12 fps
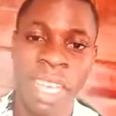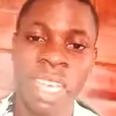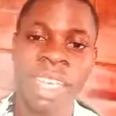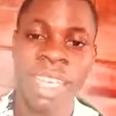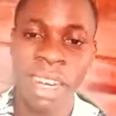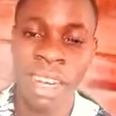
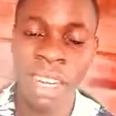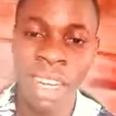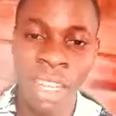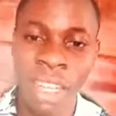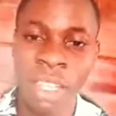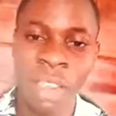the, the,
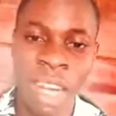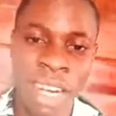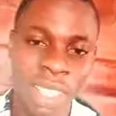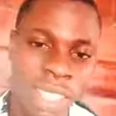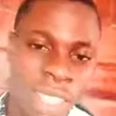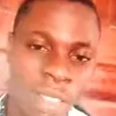the United
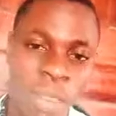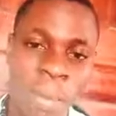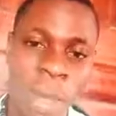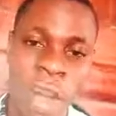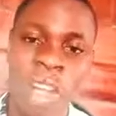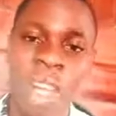States of
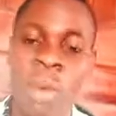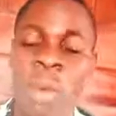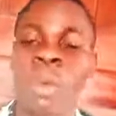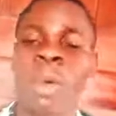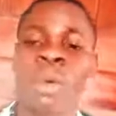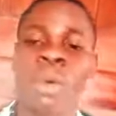America will
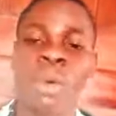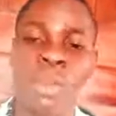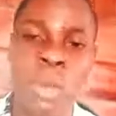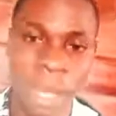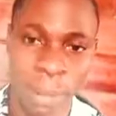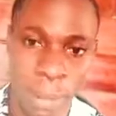be ruled
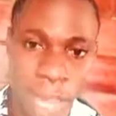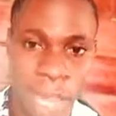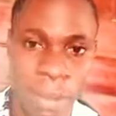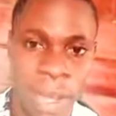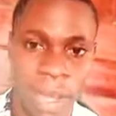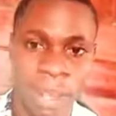by a black
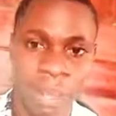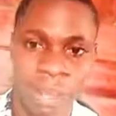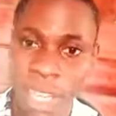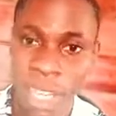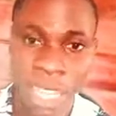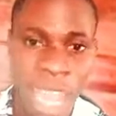man.
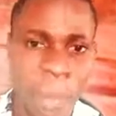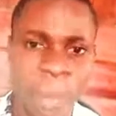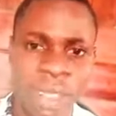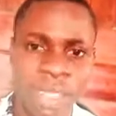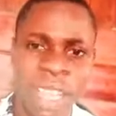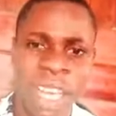It
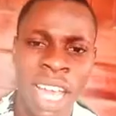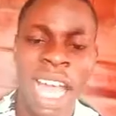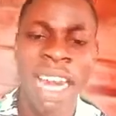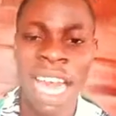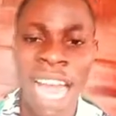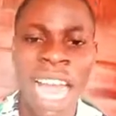happened.
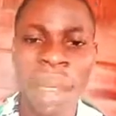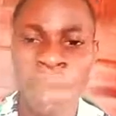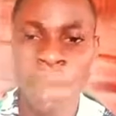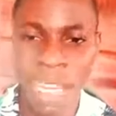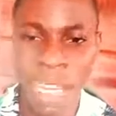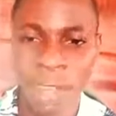And I
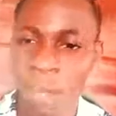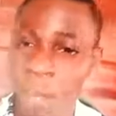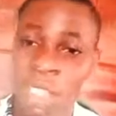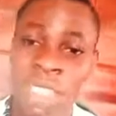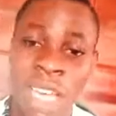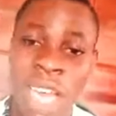believe,
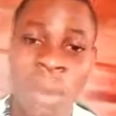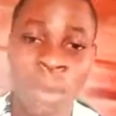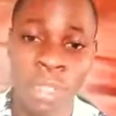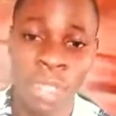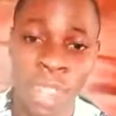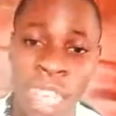because I
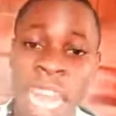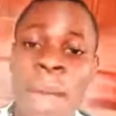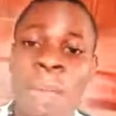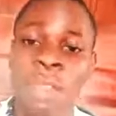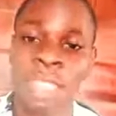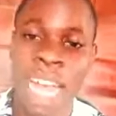wasn't there,
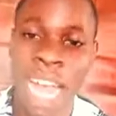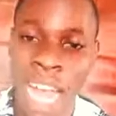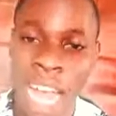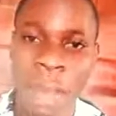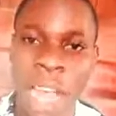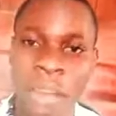but
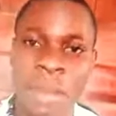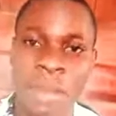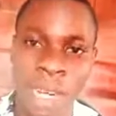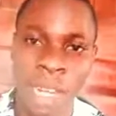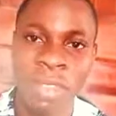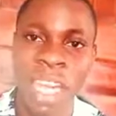I have a
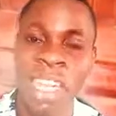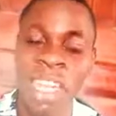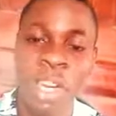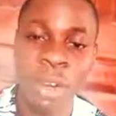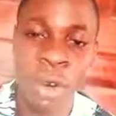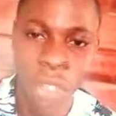belief that
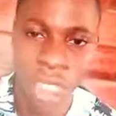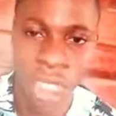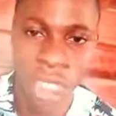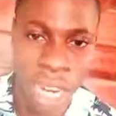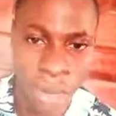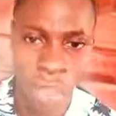he wrote it
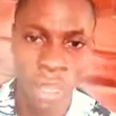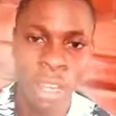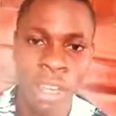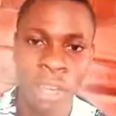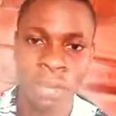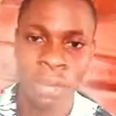down
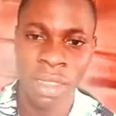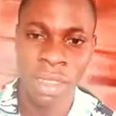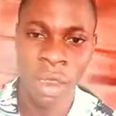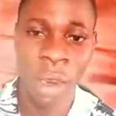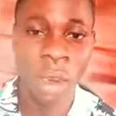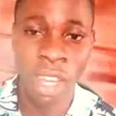
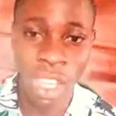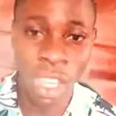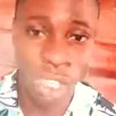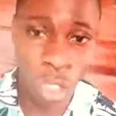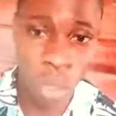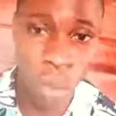or he
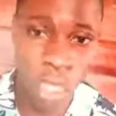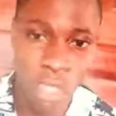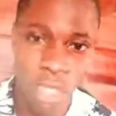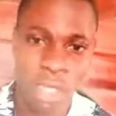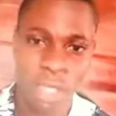drew it